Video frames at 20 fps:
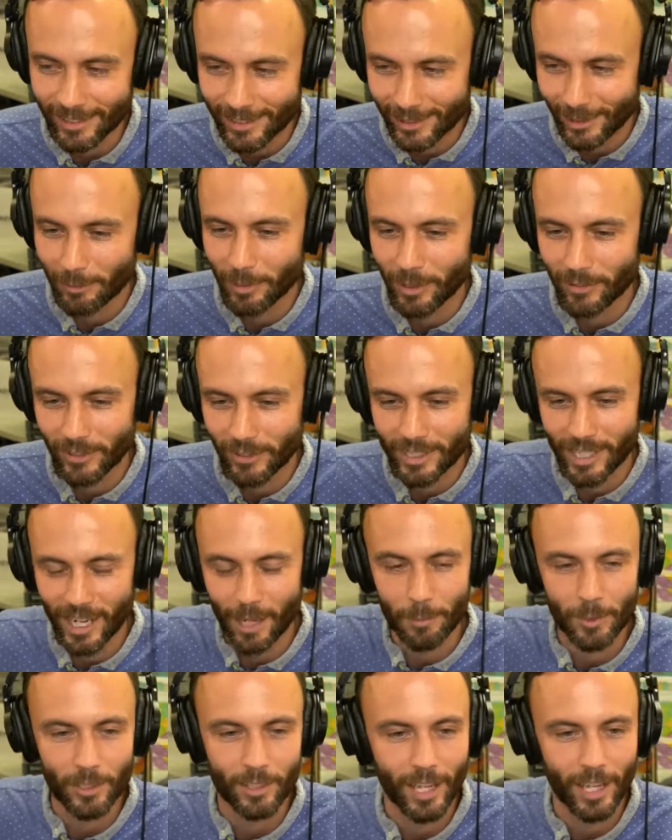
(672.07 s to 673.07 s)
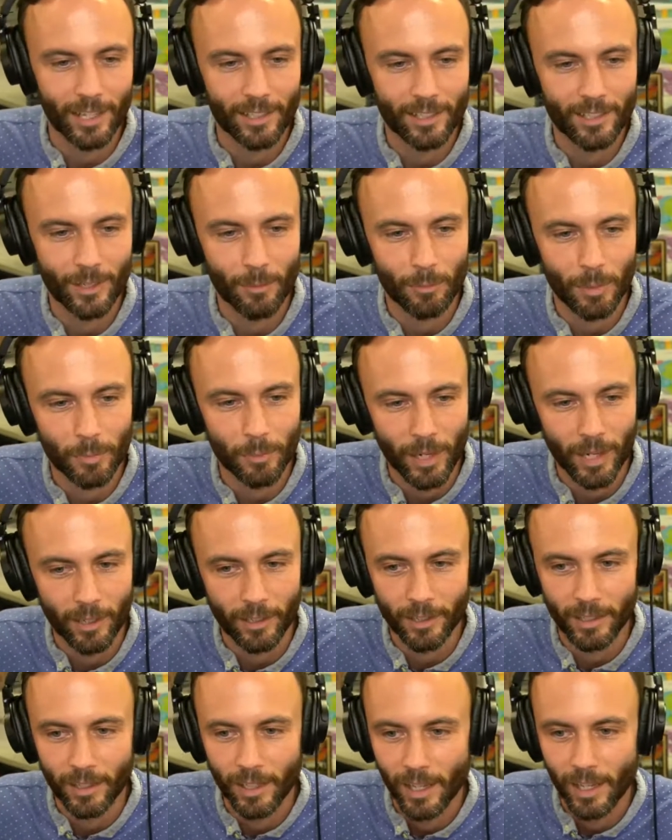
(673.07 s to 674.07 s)
this is a perfect time to kind of start
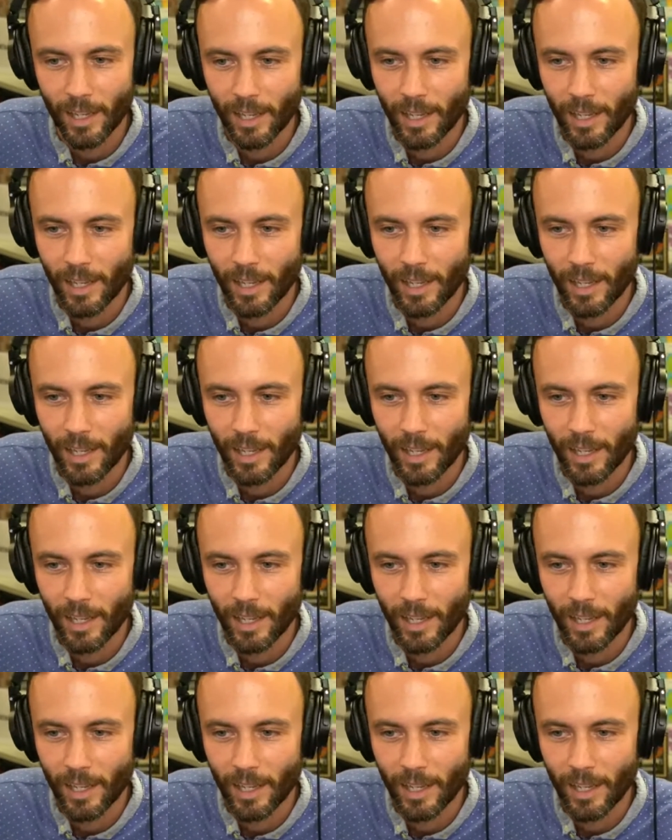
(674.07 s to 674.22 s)
preparing